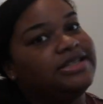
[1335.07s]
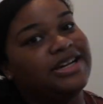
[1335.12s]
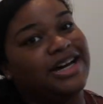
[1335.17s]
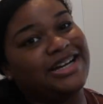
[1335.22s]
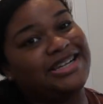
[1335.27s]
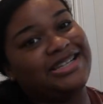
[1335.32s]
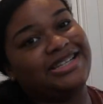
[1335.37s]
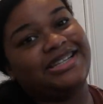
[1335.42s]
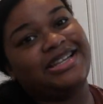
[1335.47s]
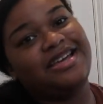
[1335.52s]

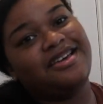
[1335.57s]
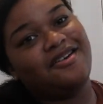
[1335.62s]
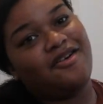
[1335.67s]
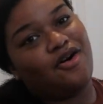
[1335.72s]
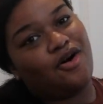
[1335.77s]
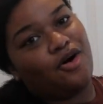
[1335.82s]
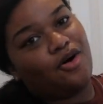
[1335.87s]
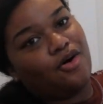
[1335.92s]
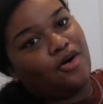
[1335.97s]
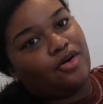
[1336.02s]
dusty
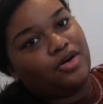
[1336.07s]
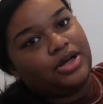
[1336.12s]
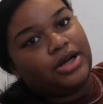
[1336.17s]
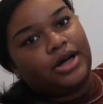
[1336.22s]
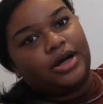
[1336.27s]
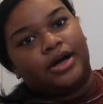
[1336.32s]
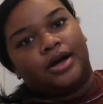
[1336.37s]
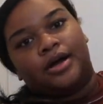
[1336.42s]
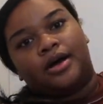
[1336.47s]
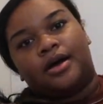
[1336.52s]

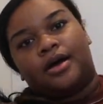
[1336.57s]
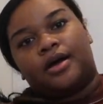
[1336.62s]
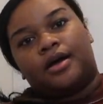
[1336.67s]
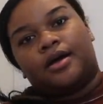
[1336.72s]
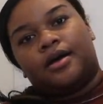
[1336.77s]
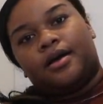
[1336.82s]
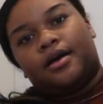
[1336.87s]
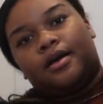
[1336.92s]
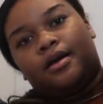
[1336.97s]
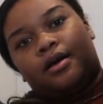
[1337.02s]
old
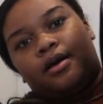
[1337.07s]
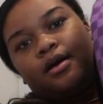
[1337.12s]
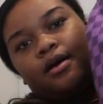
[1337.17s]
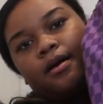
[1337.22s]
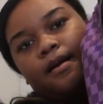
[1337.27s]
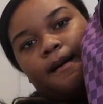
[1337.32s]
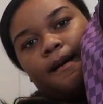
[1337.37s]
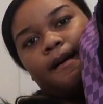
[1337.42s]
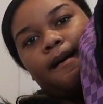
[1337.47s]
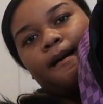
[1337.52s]

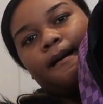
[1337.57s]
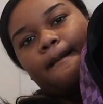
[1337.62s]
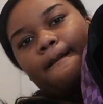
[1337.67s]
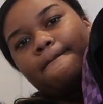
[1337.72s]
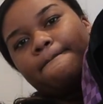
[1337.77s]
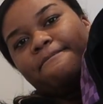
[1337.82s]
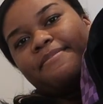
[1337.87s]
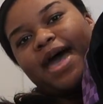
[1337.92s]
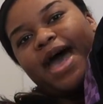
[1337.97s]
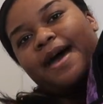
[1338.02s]

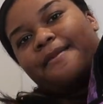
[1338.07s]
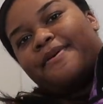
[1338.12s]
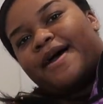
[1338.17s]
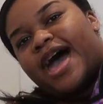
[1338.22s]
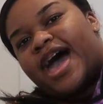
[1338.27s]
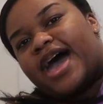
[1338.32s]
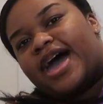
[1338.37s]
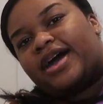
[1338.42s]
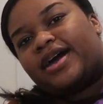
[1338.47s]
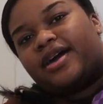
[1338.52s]

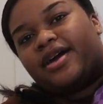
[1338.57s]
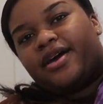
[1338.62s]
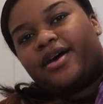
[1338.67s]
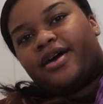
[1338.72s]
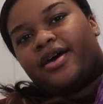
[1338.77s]
backpack